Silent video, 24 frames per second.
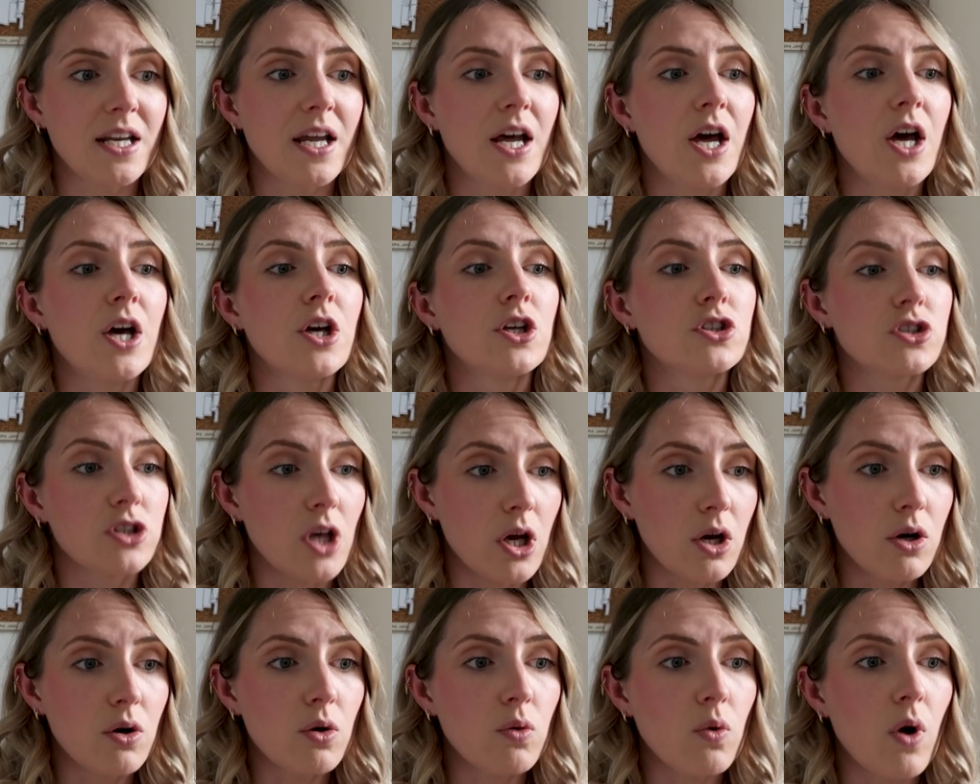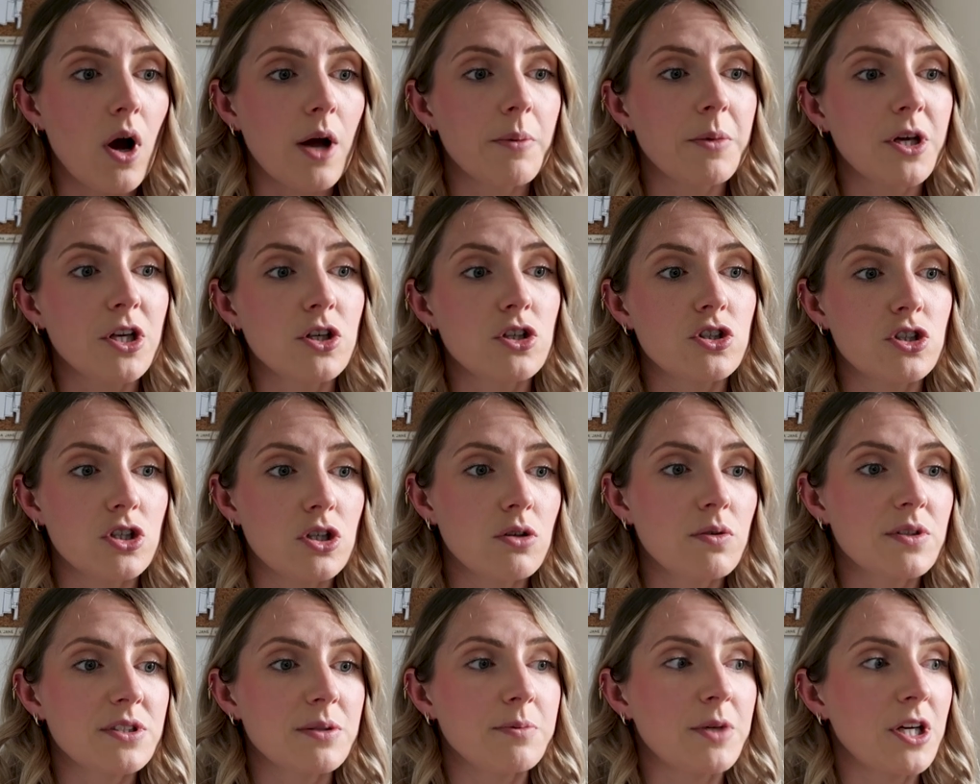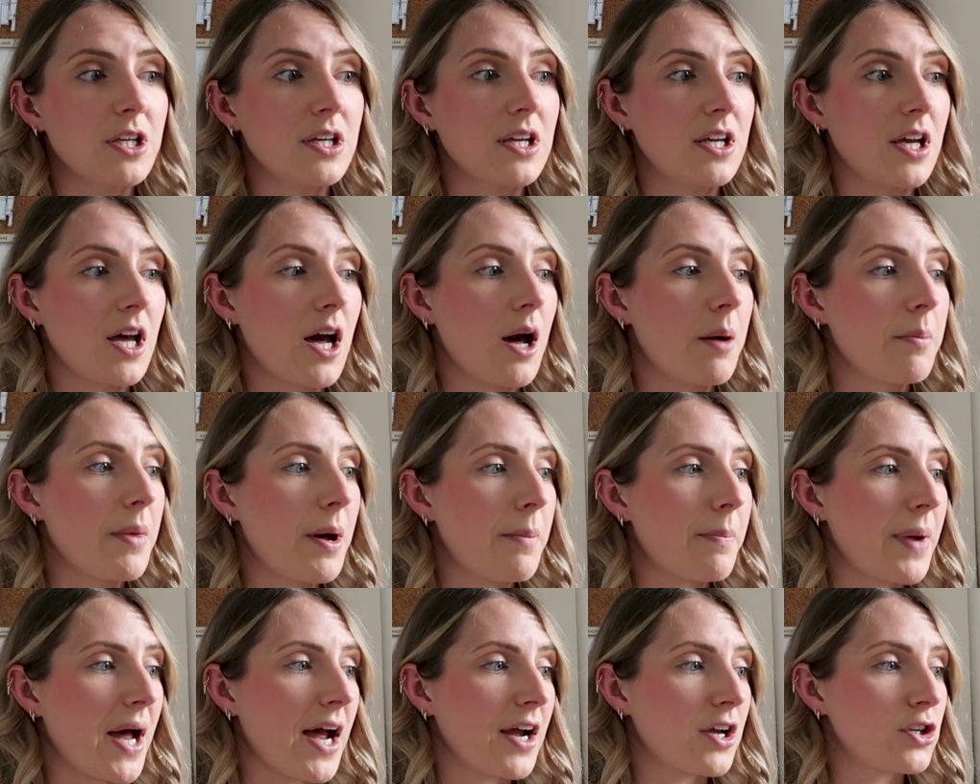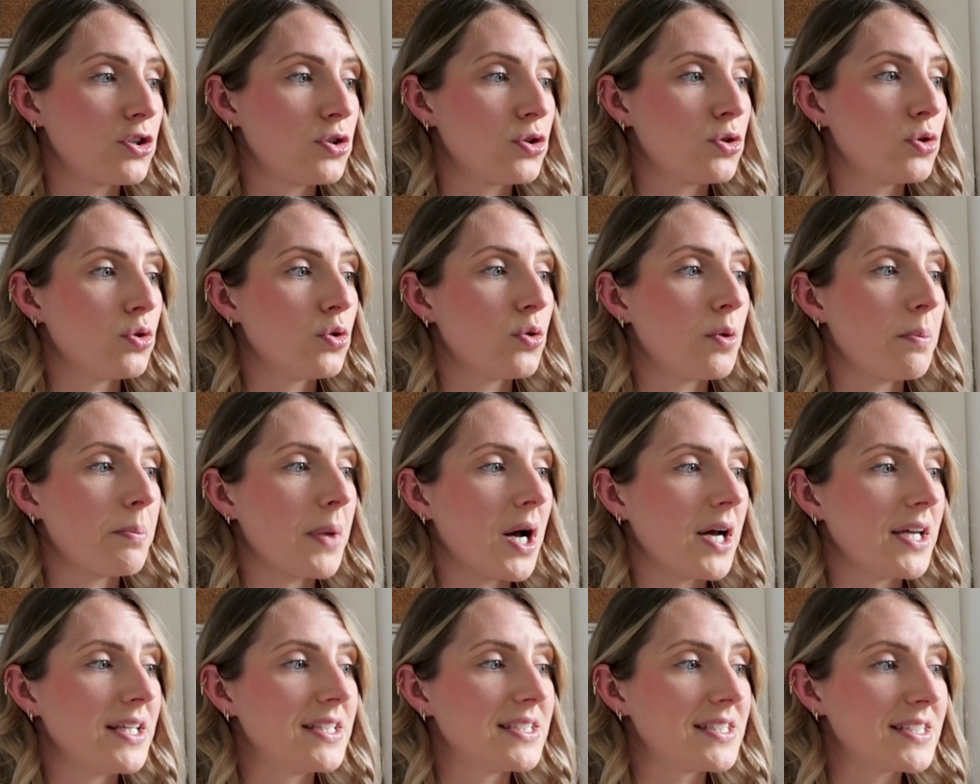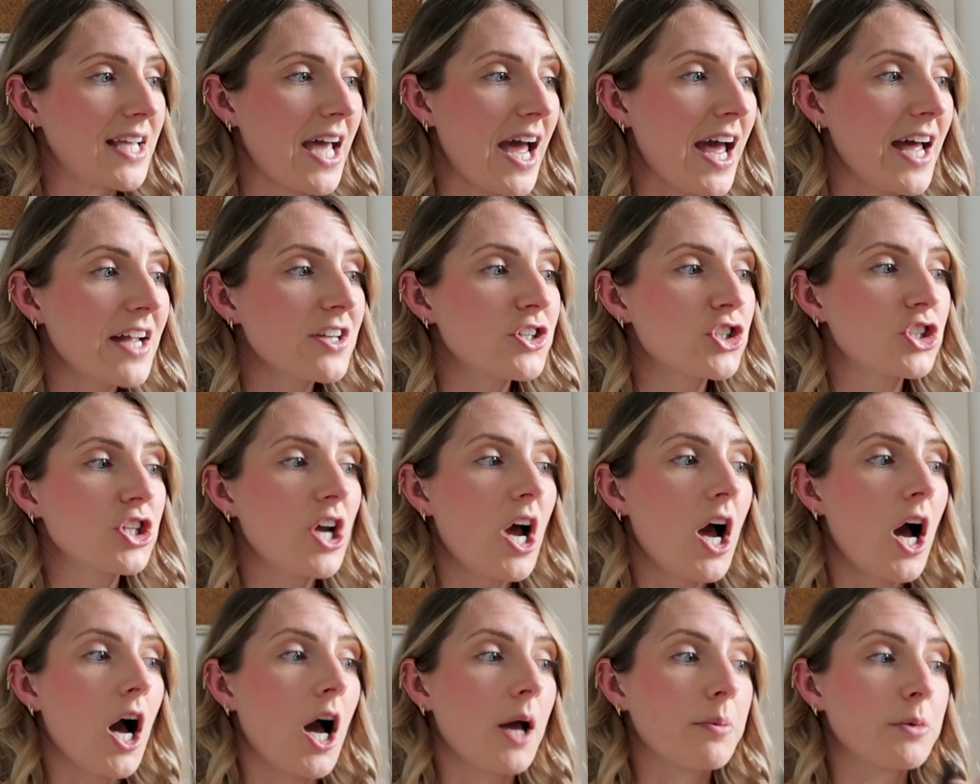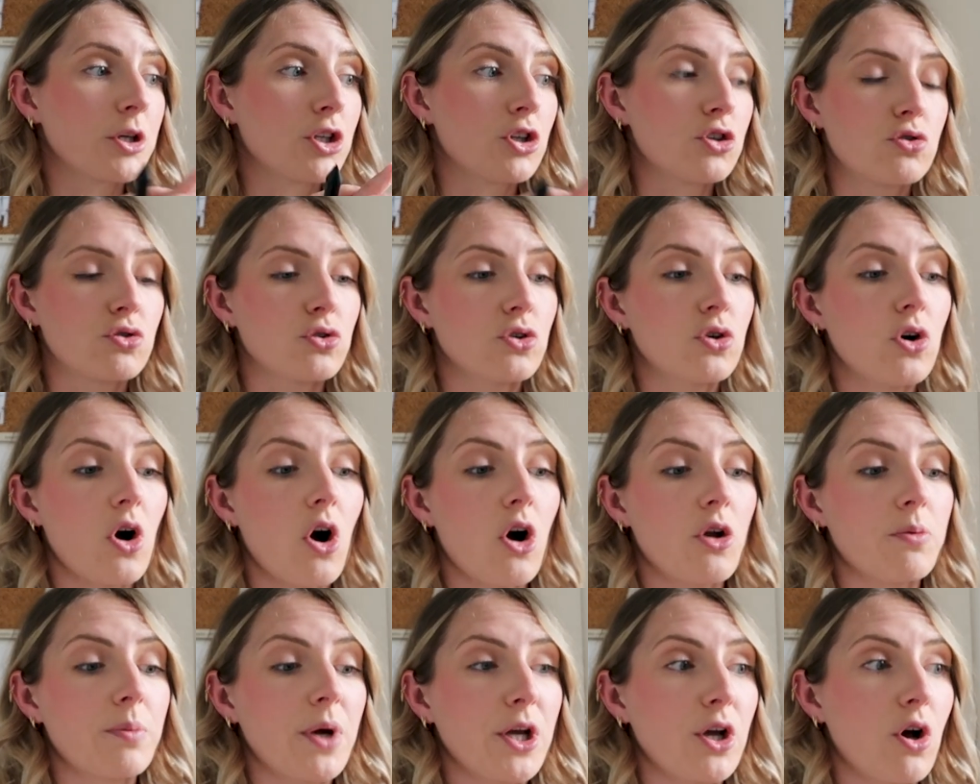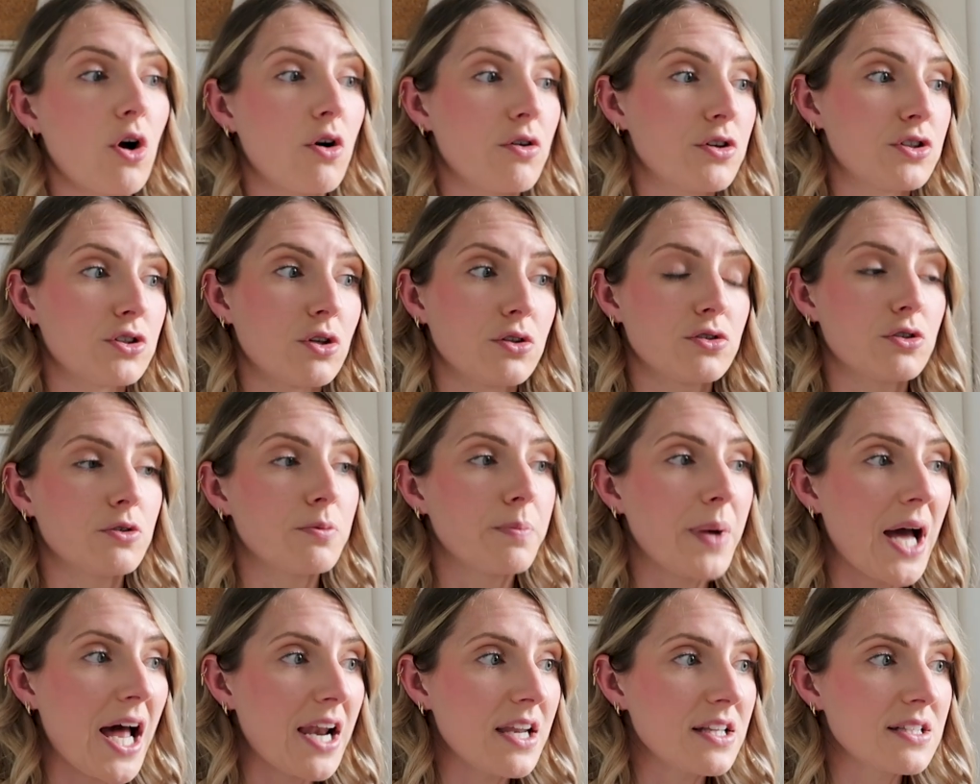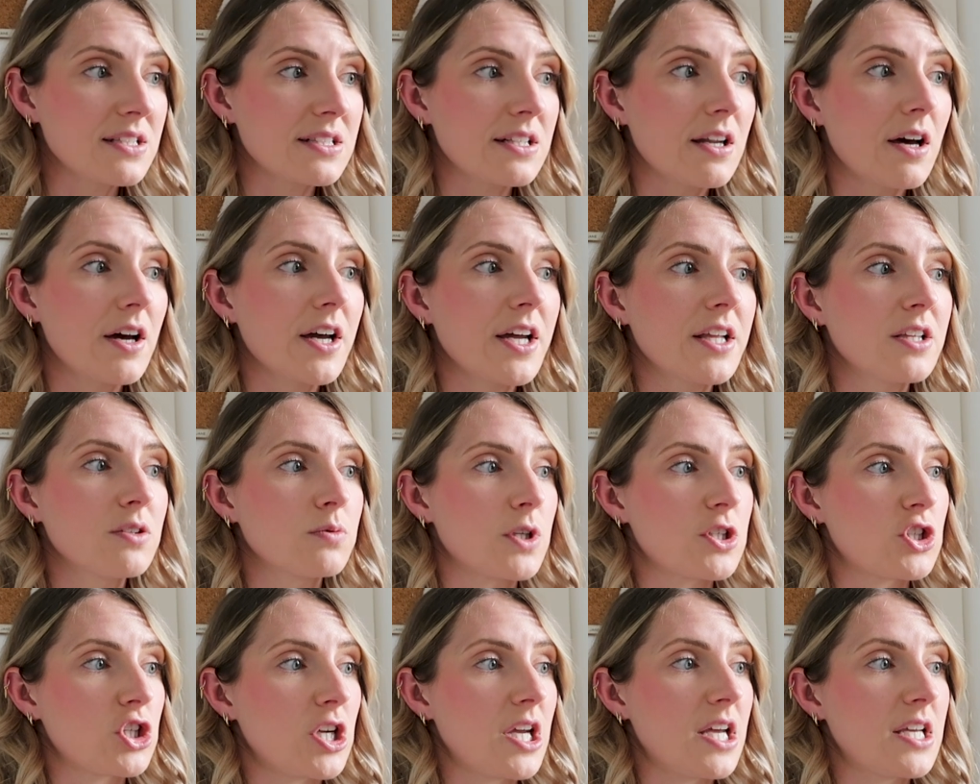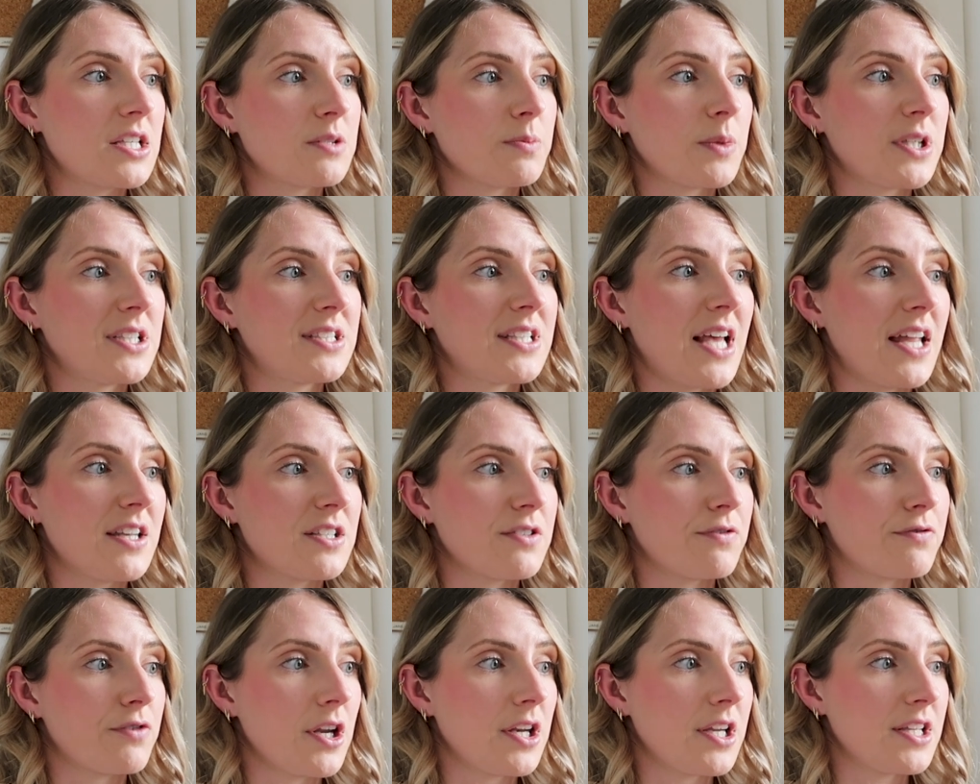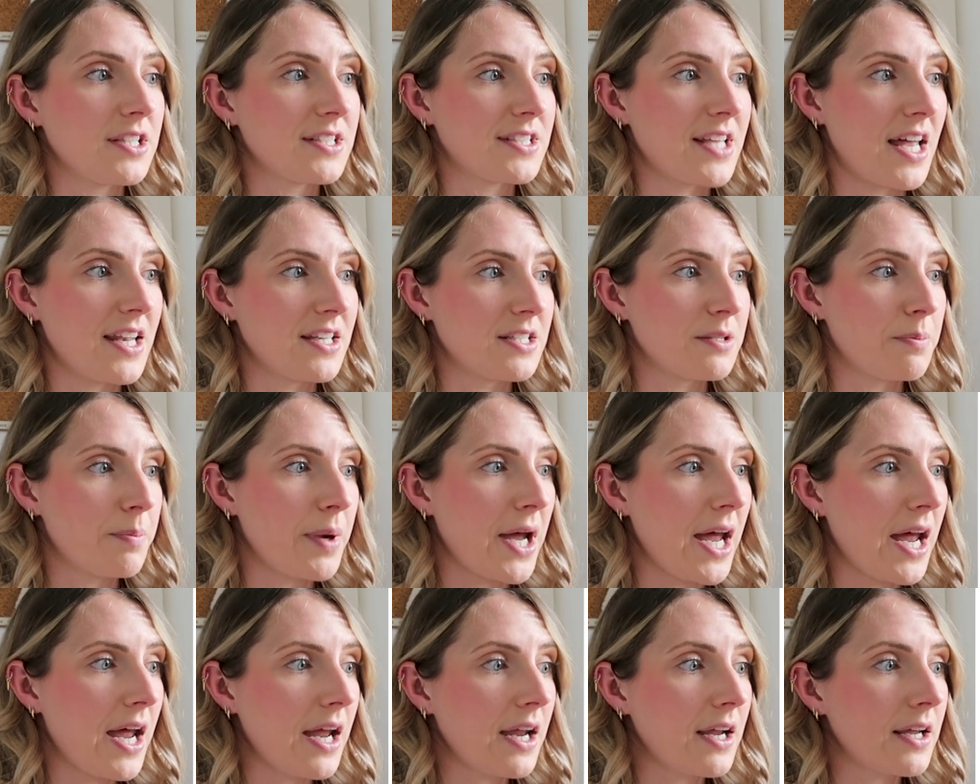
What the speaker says: So what I'm going to do is I'm going to come back to my sketch. I'm going to draw on my horizontal balance lines, which is my center front and center back.